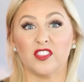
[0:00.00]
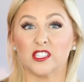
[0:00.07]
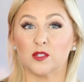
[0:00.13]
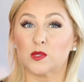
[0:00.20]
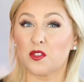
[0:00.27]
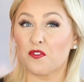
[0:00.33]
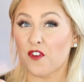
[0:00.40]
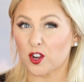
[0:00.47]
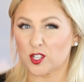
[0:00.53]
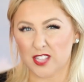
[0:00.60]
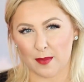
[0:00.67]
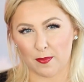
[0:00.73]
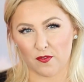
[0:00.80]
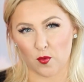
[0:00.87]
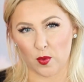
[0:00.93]
This was the first
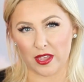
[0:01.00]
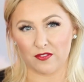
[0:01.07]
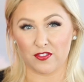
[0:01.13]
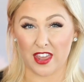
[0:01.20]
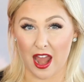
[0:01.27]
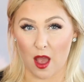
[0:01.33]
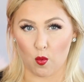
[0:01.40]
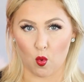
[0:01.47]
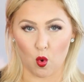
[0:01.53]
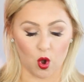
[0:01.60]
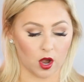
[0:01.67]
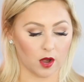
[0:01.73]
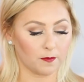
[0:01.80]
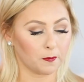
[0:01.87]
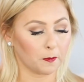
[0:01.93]
type of weave that I
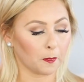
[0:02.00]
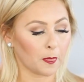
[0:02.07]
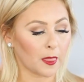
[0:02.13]
wore.